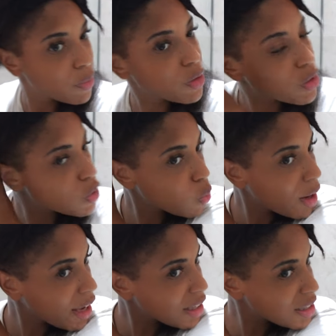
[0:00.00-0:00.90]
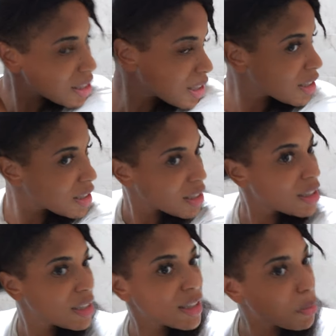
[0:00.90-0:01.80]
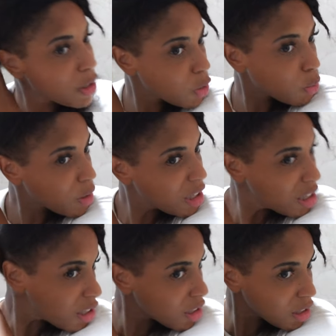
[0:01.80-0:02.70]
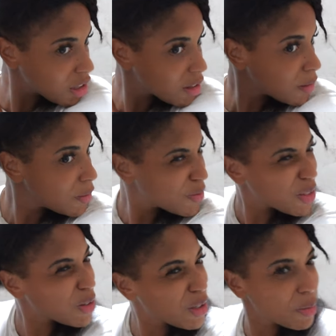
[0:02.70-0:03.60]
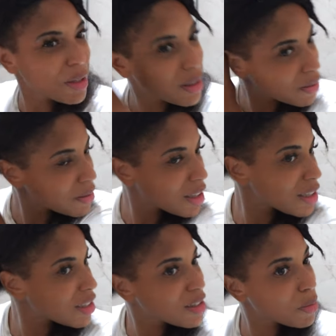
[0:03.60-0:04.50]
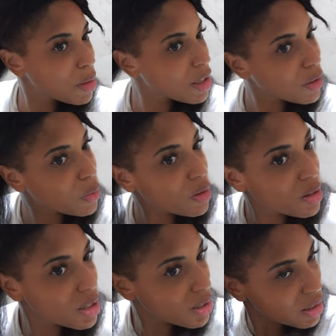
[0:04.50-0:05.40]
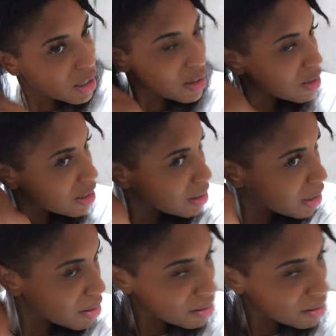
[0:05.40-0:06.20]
the sweat, the humidity, you know what I mean? Like, does it make it worth it? I don't know.